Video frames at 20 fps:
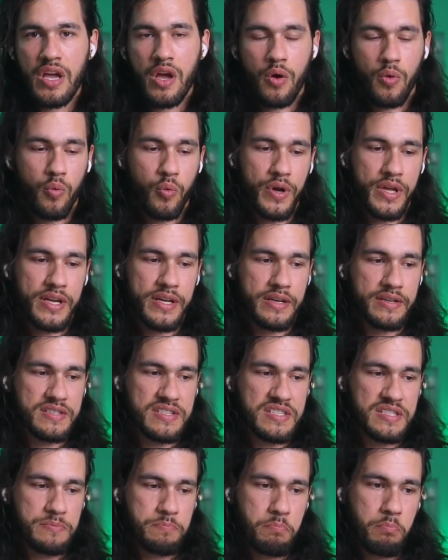with a
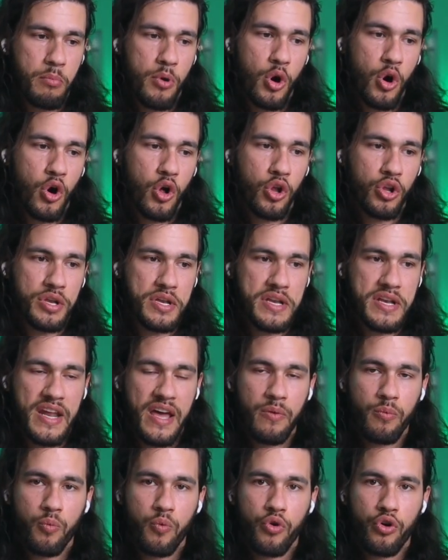small
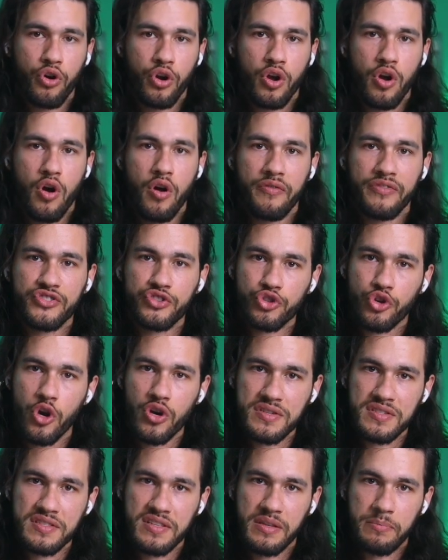network of
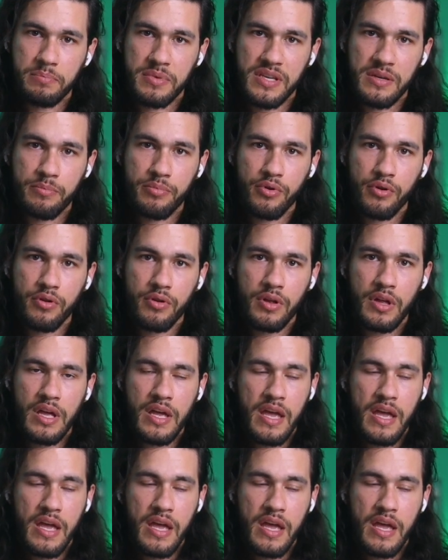trusted people.